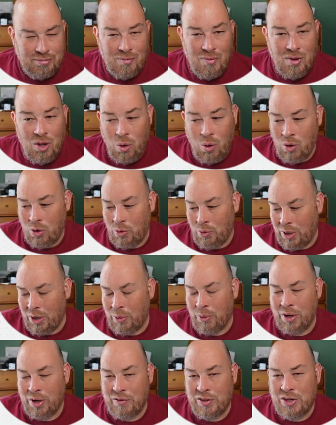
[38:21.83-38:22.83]
or
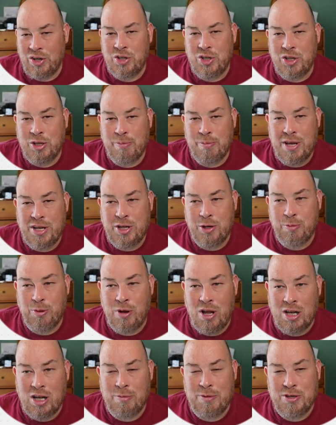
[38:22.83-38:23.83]
whatever, you can make your
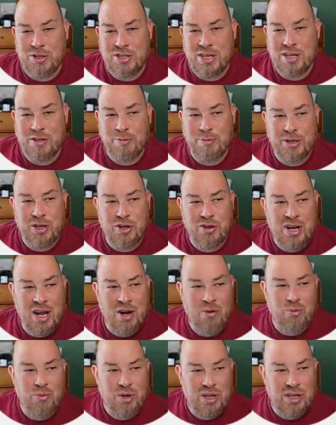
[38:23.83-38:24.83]
proclamation, but you're
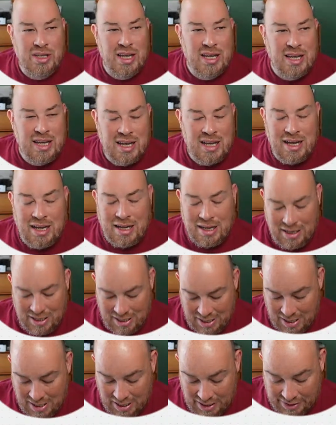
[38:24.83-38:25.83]
not really a king
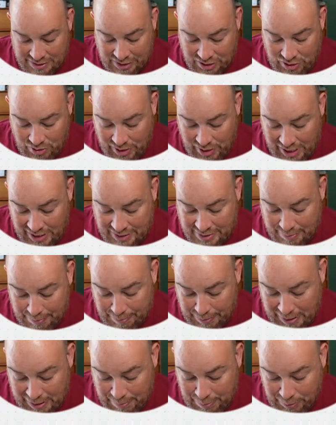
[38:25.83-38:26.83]
until you get some
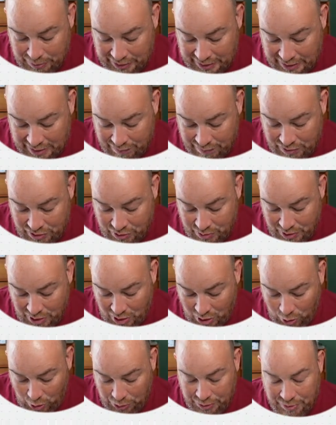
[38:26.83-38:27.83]
people to give you an
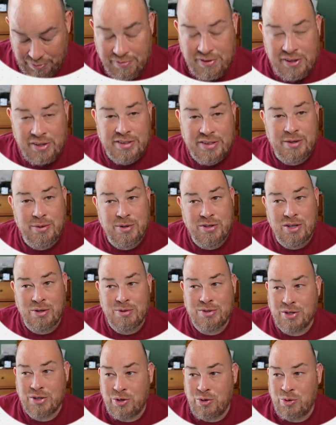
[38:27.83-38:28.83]
oath of fealty, which I thought
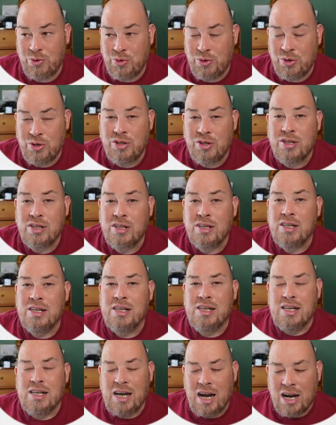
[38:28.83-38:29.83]
was a cool
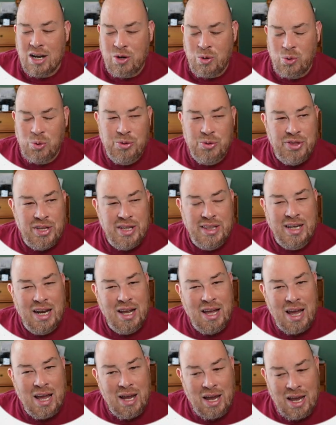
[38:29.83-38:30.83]
thing
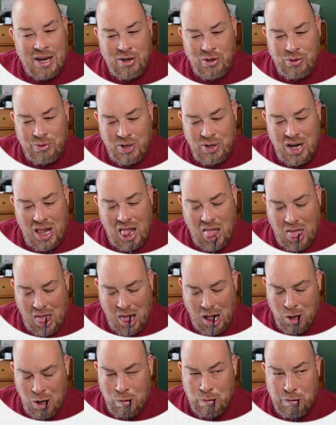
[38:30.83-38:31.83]
that I don't
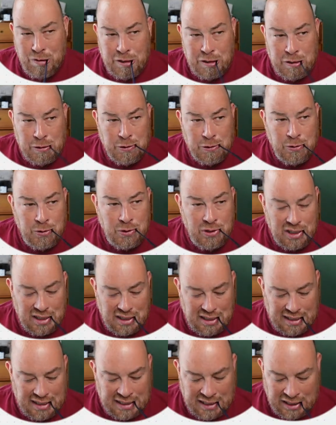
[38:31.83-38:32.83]
know
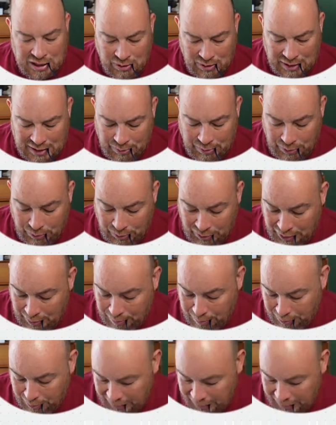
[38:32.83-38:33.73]
how I would want to bring